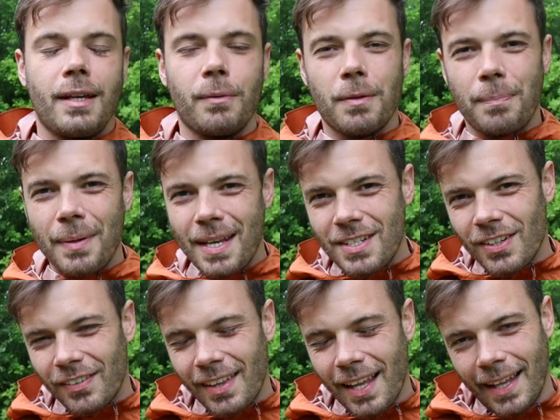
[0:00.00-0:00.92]
it would have been
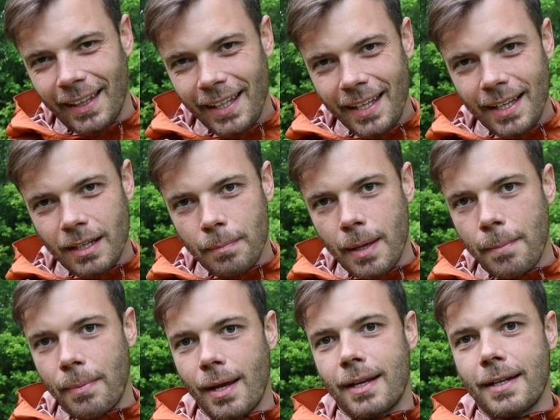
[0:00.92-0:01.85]
just that little
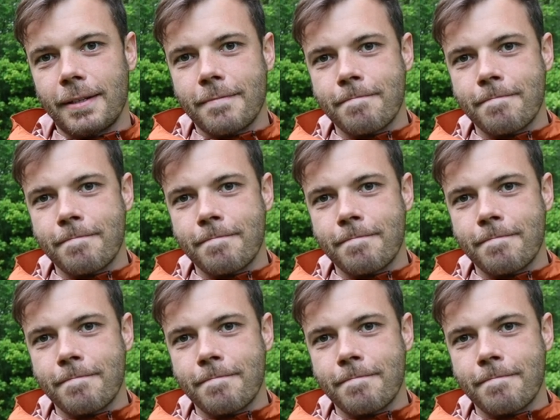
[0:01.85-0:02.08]
bit better.